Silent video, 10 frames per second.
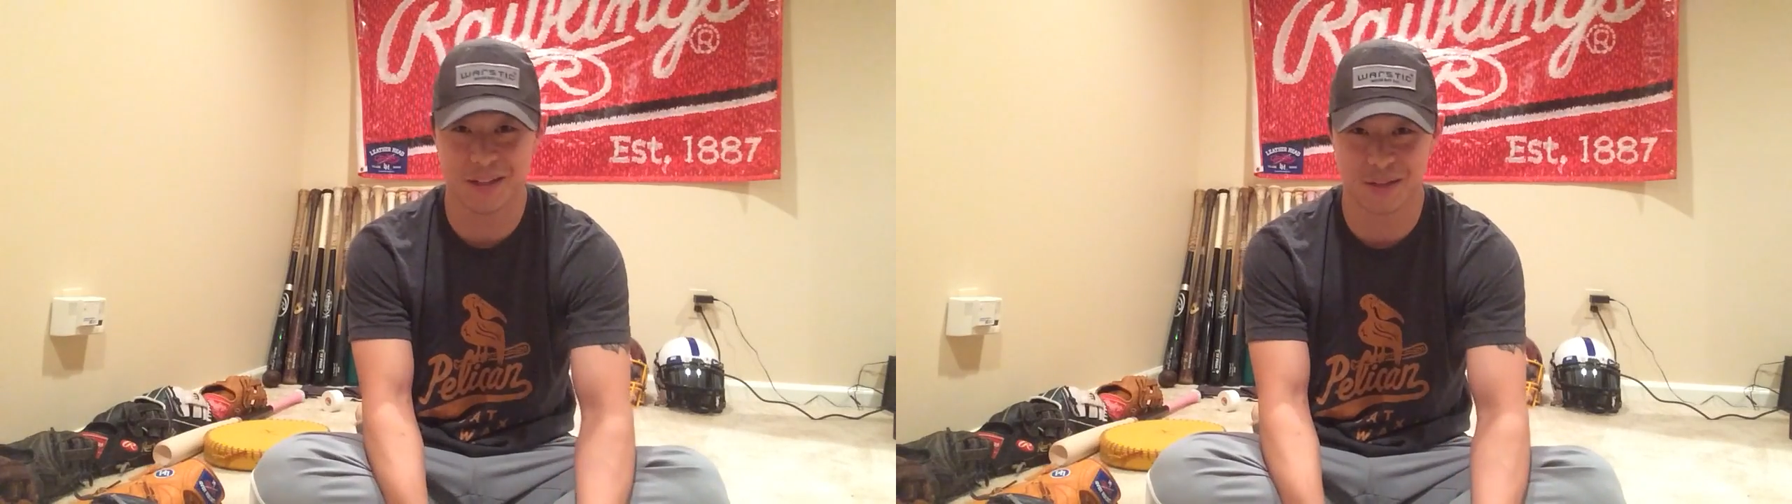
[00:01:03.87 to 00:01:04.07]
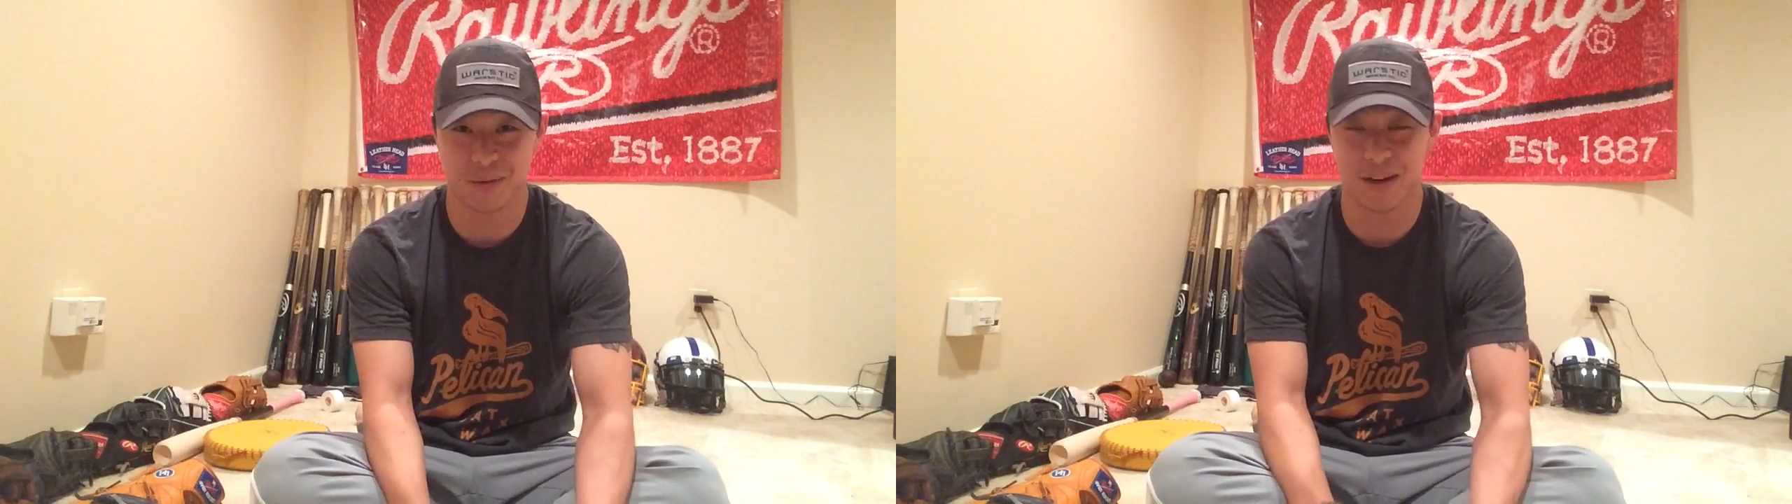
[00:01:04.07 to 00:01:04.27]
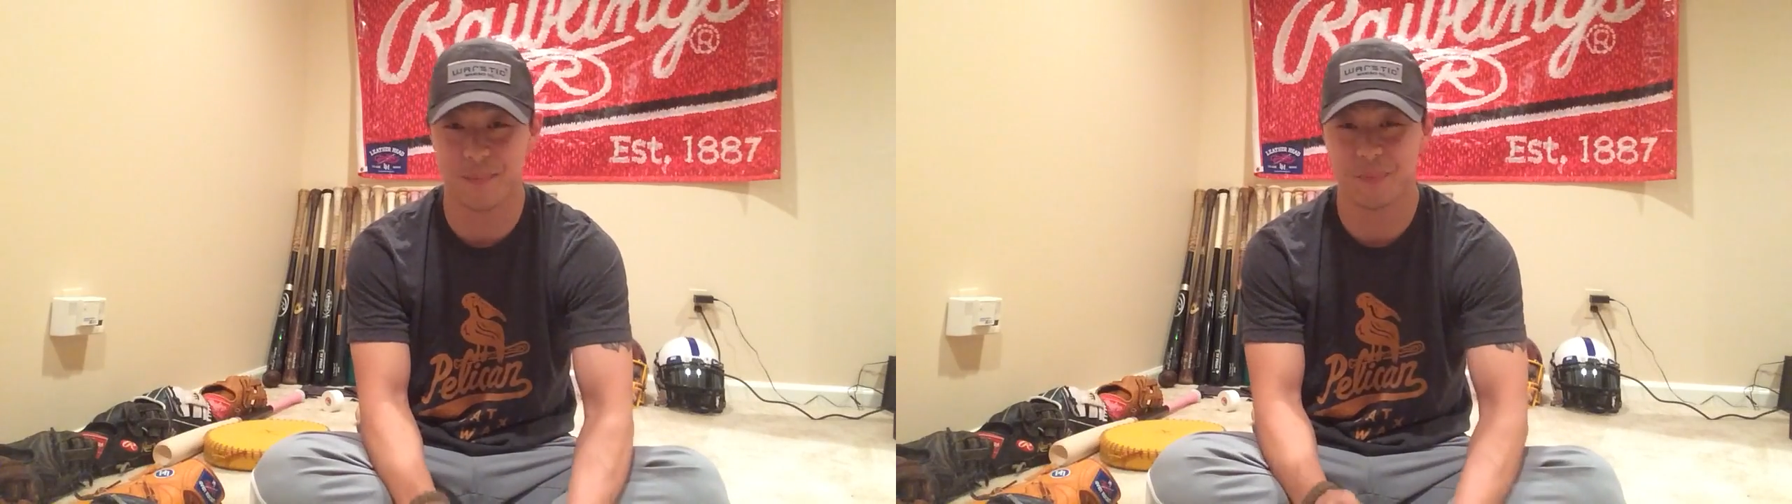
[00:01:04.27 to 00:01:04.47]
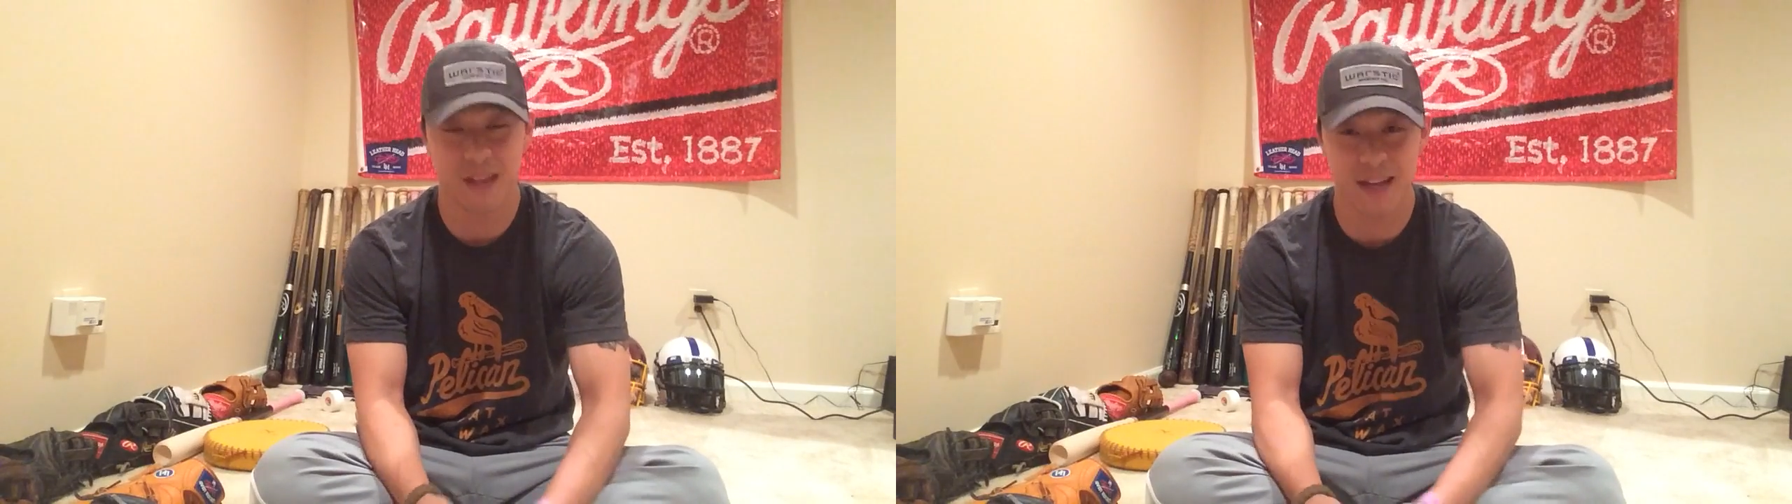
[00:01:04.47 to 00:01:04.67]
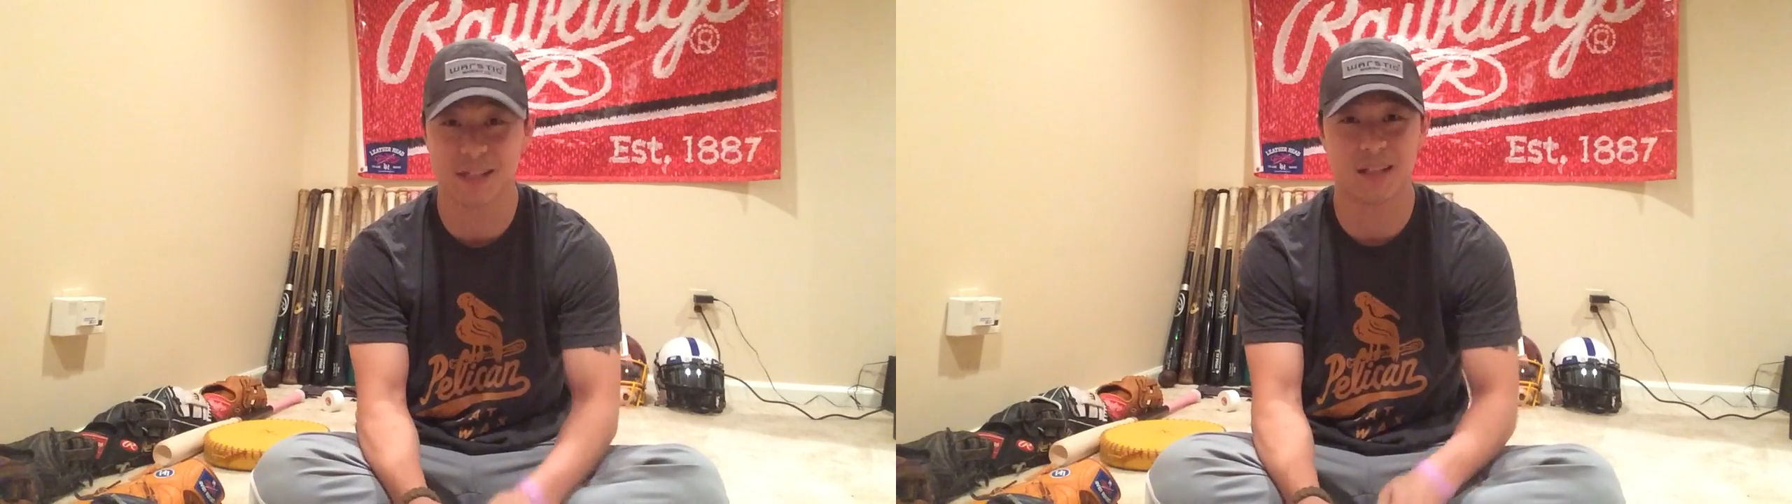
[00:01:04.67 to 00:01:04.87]
Instagram.
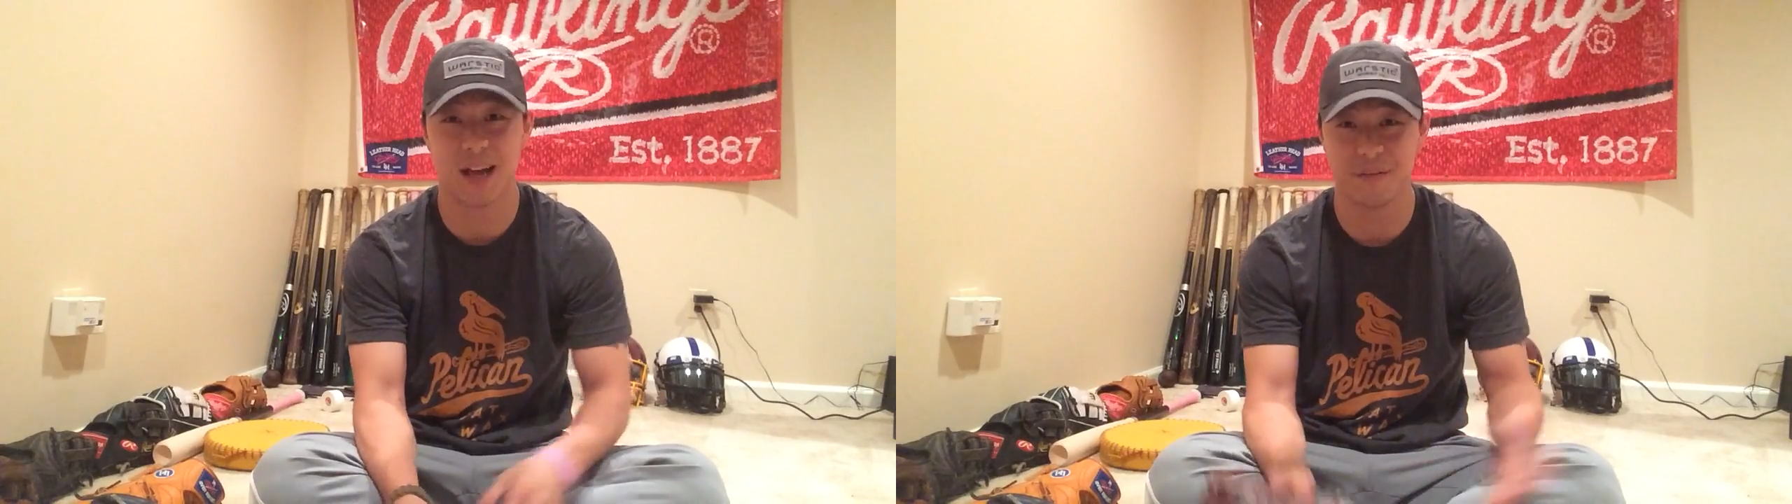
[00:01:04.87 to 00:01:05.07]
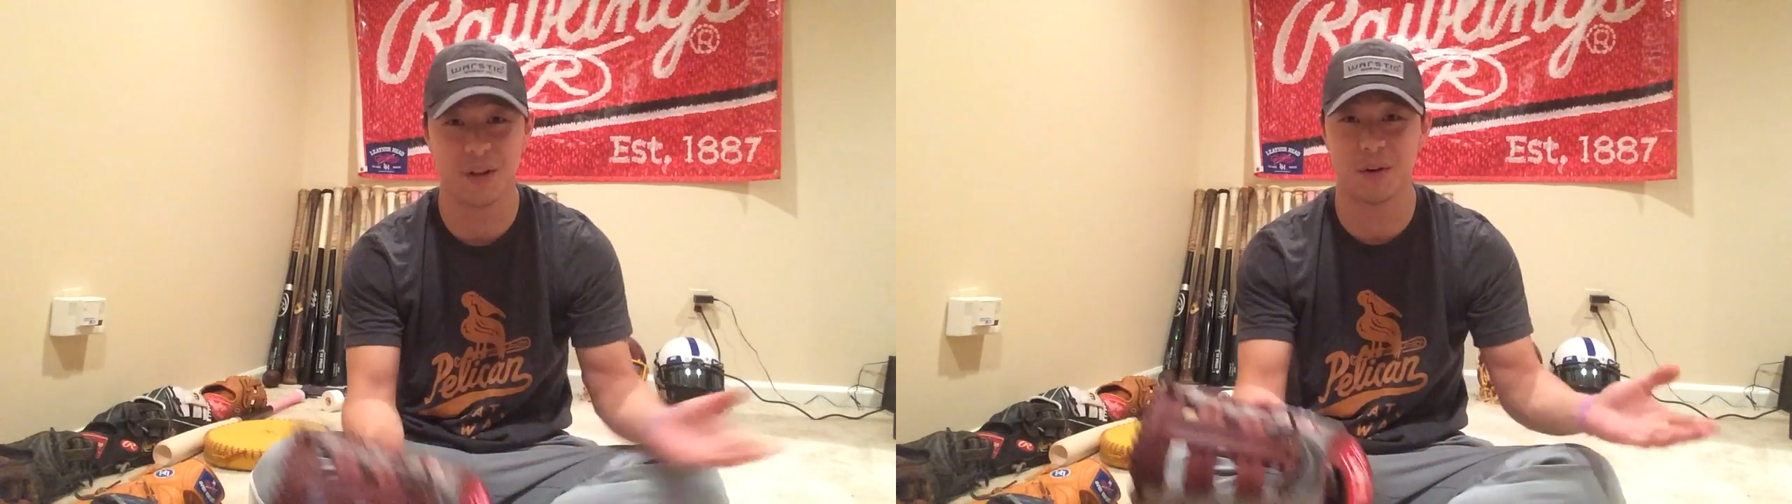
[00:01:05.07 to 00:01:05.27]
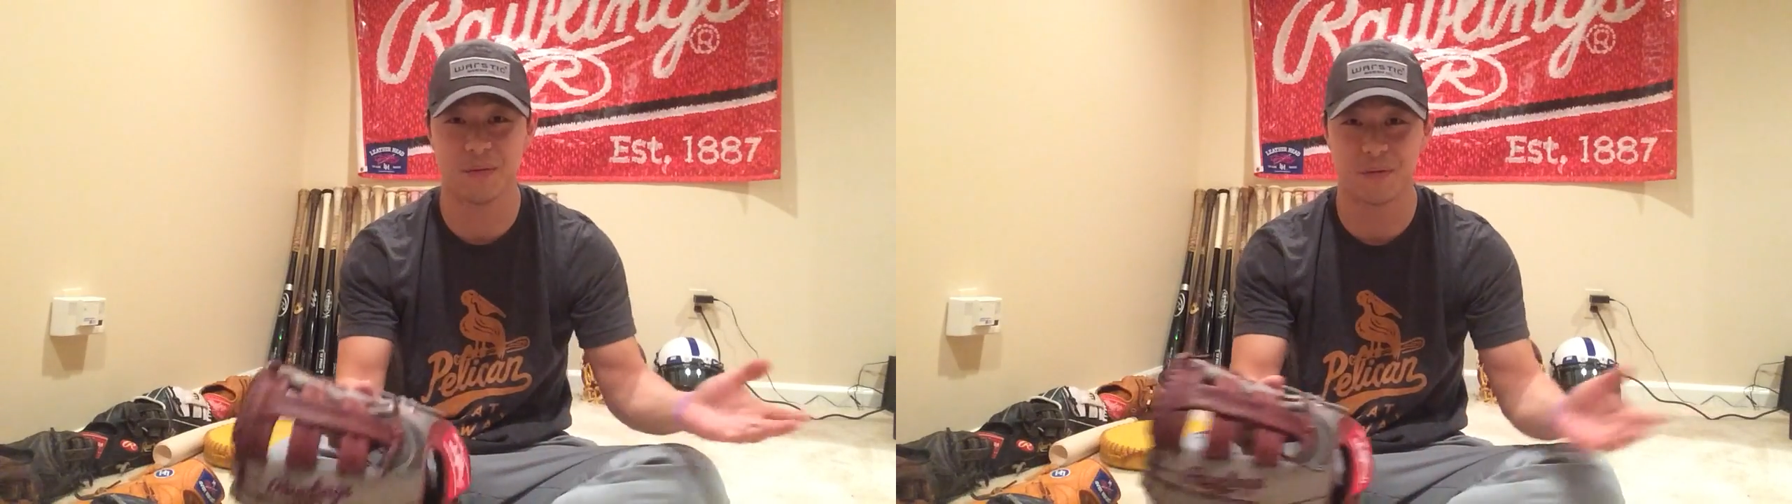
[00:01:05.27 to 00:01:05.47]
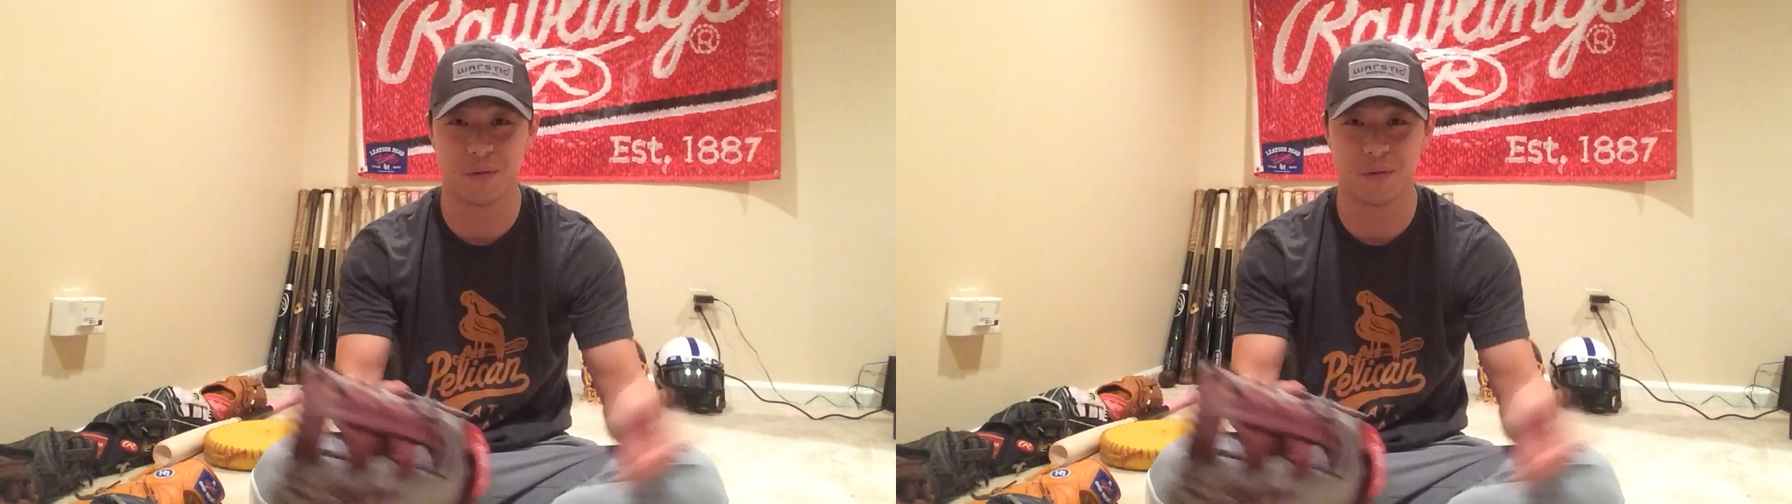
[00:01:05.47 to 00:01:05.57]
Yes, I've known him